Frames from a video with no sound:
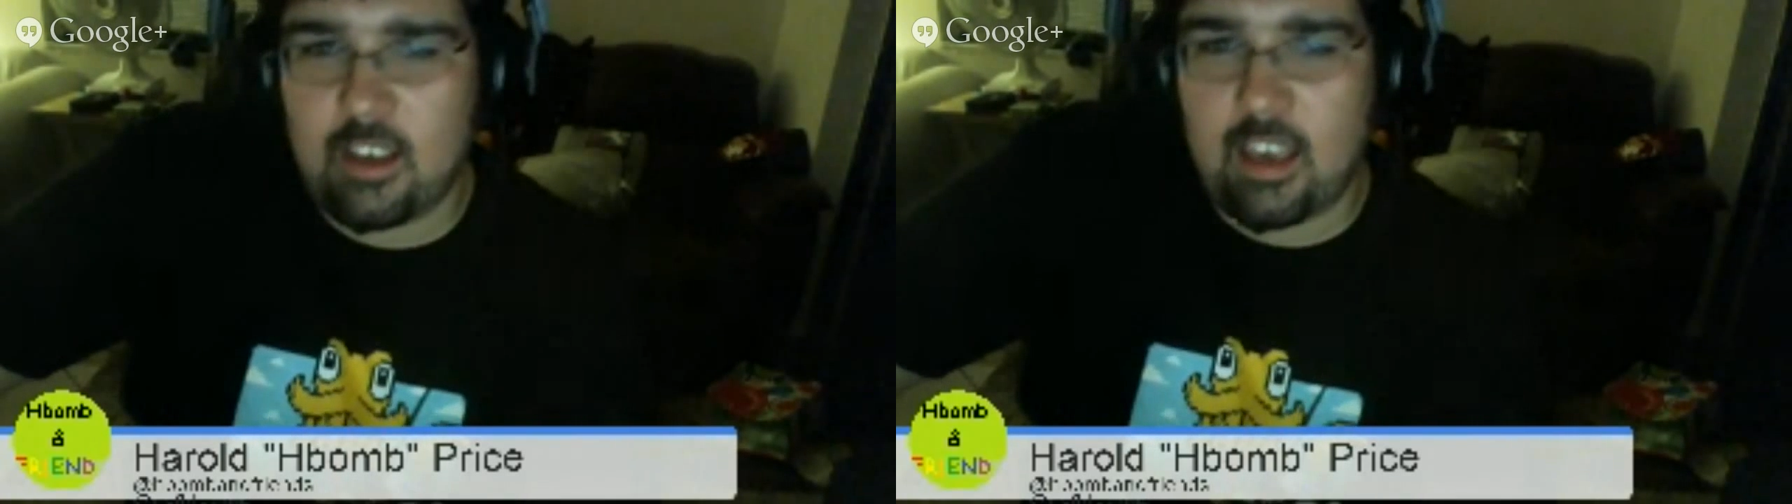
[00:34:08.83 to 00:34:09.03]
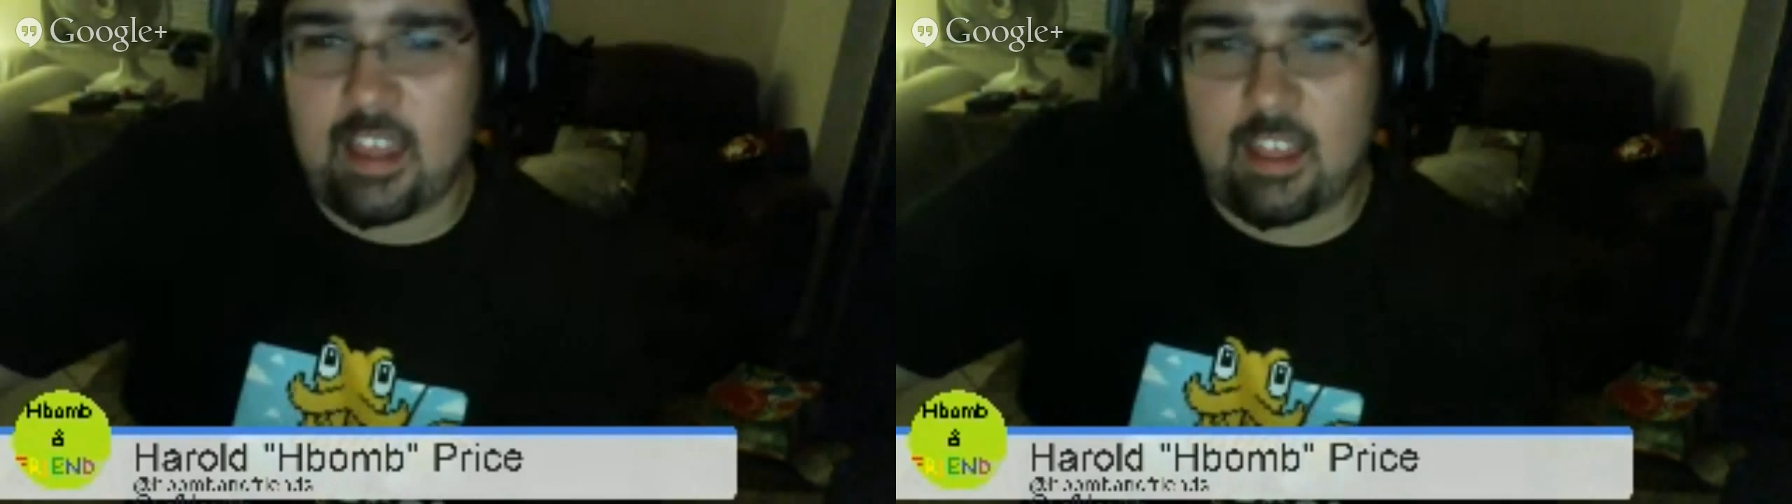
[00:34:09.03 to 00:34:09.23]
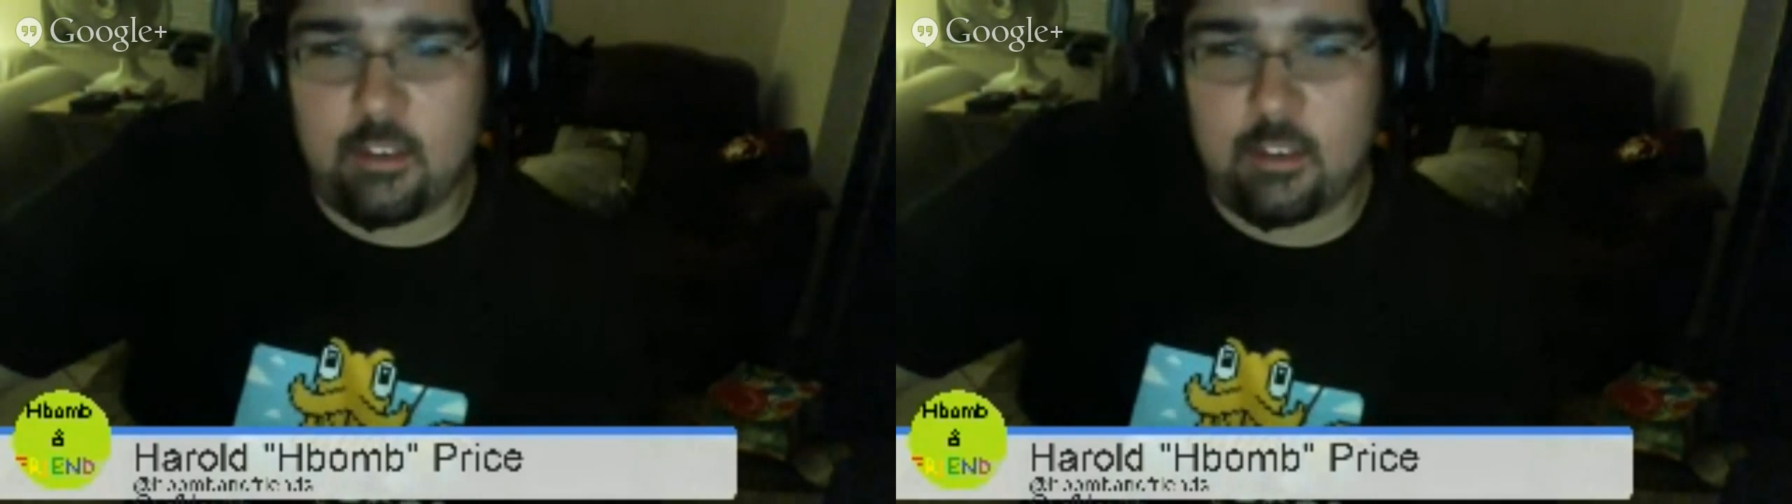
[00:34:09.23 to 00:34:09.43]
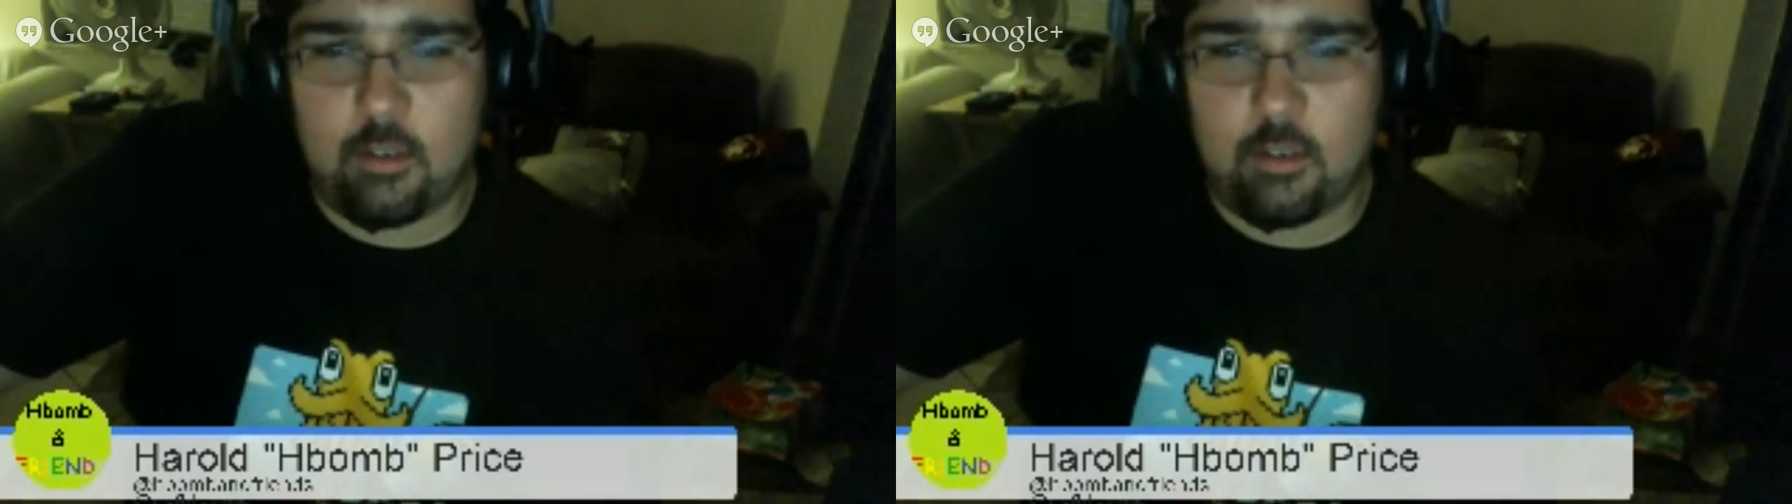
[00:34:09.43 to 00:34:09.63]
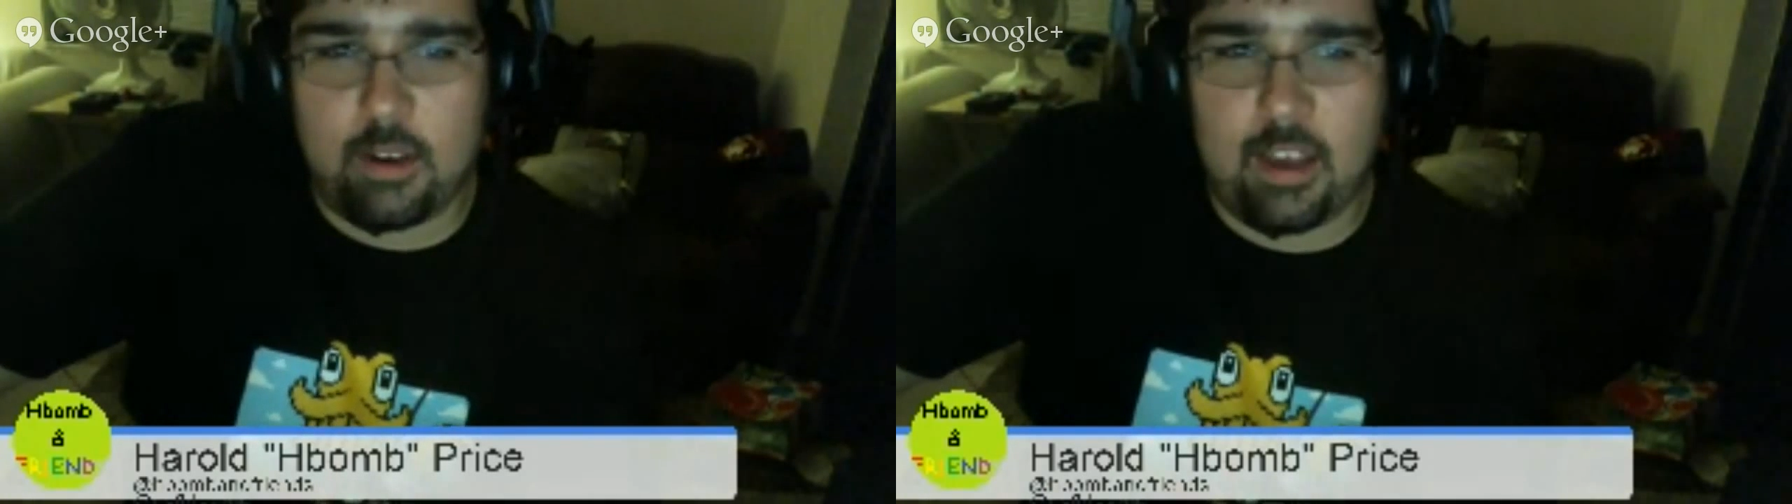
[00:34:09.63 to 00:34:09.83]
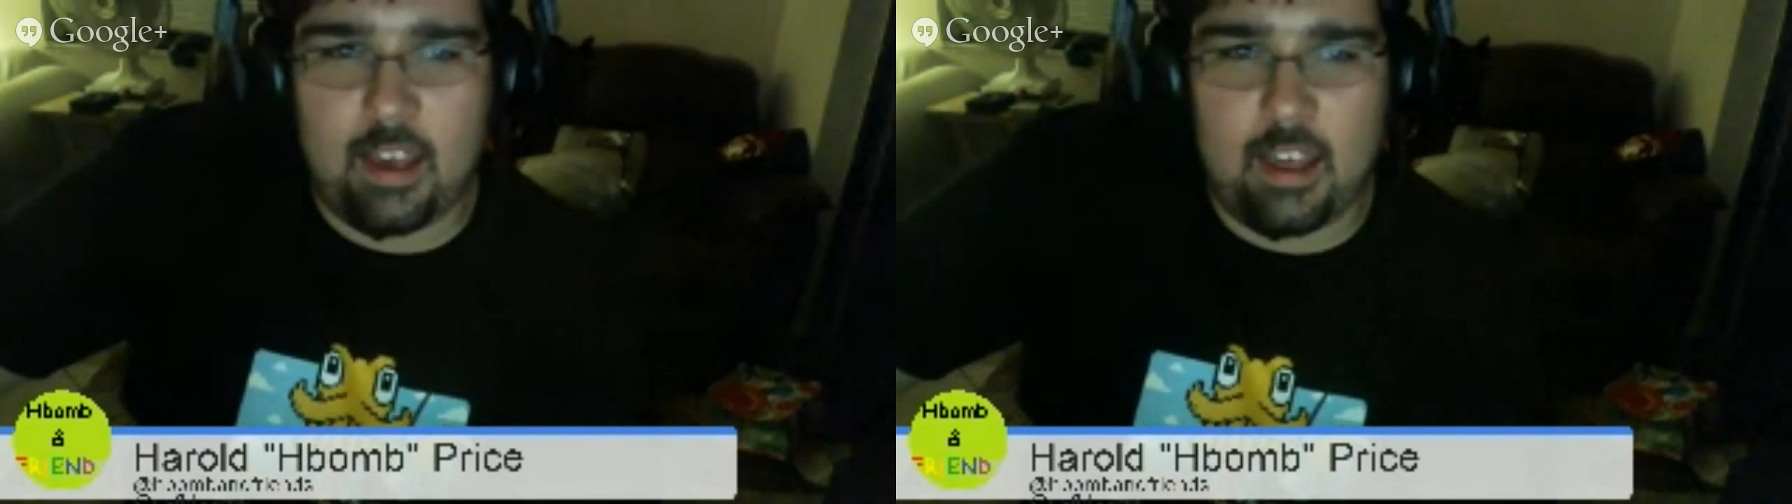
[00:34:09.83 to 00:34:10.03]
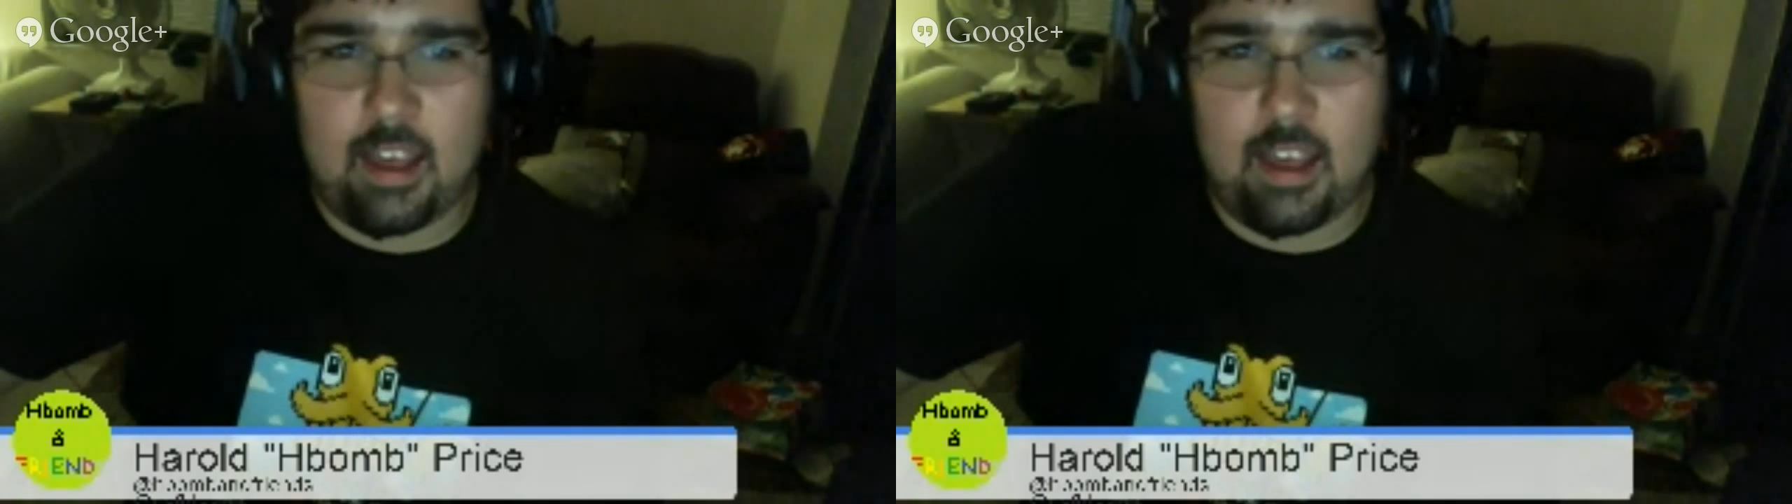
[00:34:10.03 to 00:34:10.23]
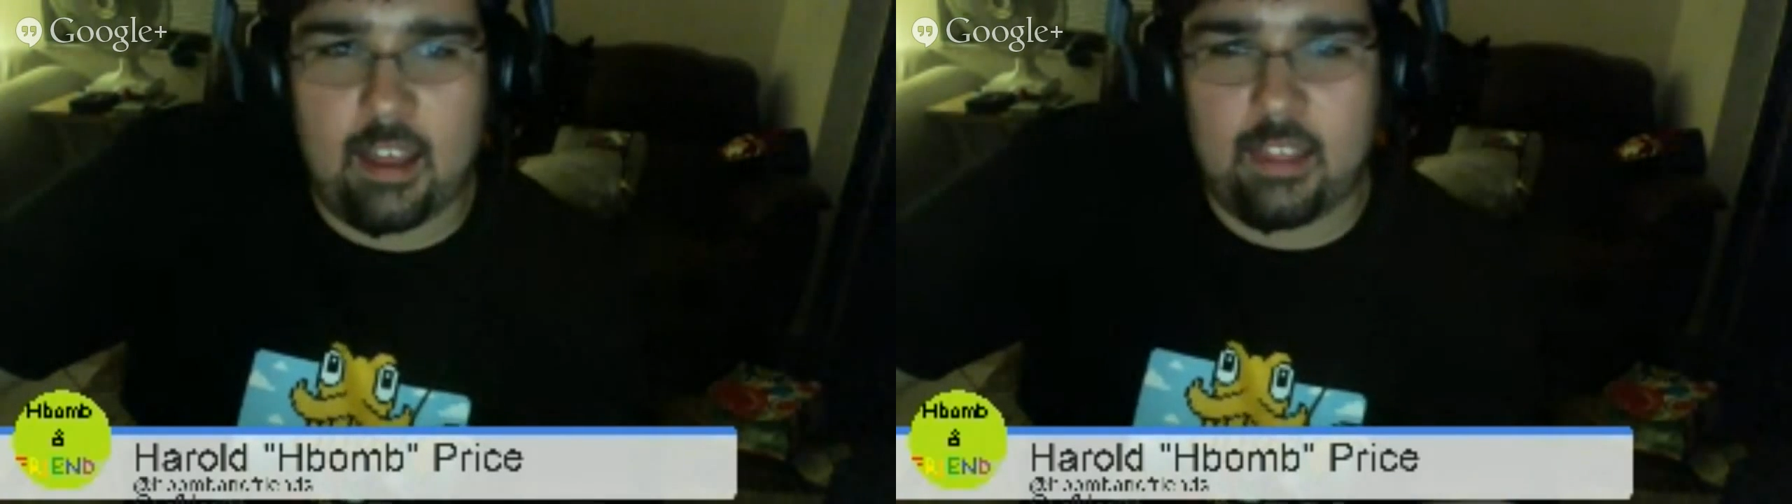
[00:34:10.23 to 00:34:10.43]
and then they're doing
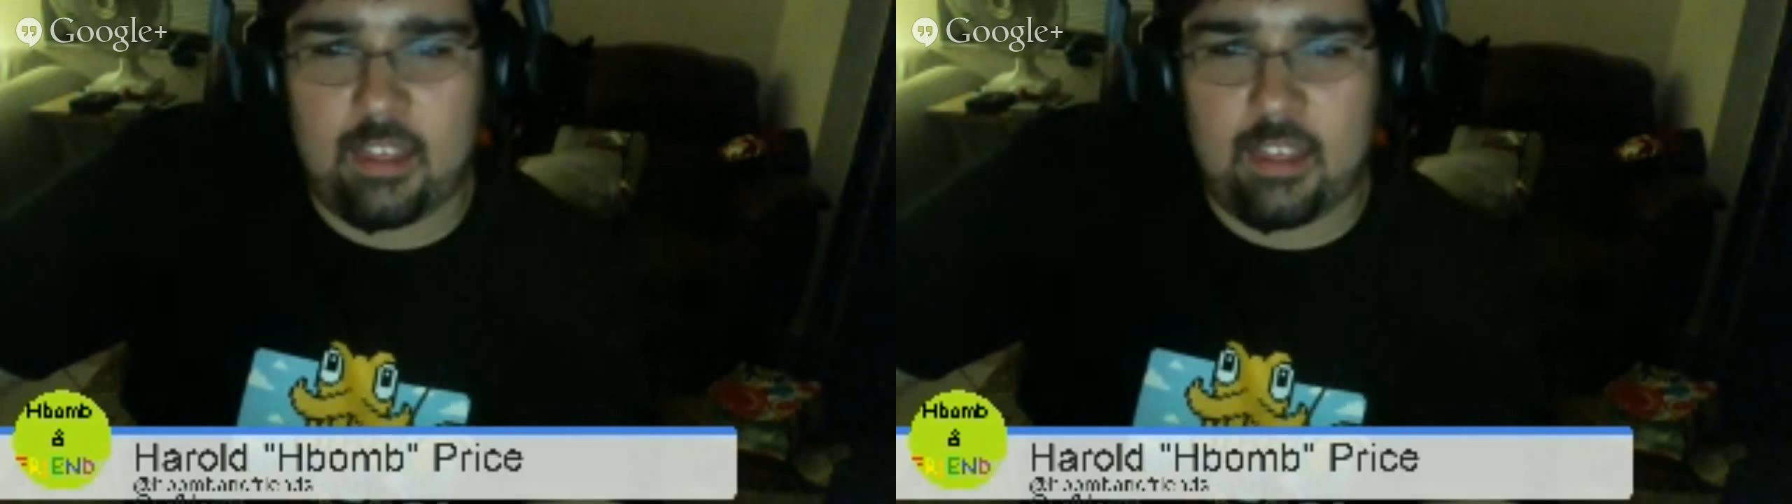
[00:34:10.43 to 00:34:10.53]
a